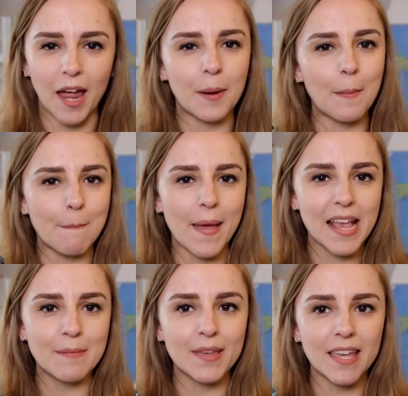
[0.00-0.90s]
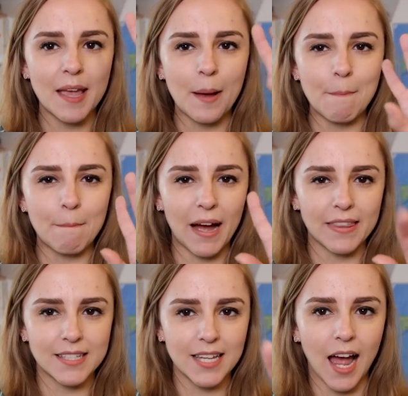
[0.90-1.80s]
and maybe by
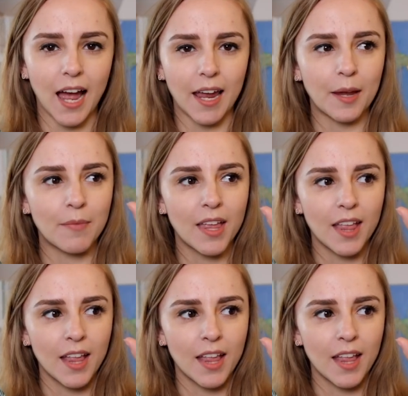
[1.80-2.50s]
the time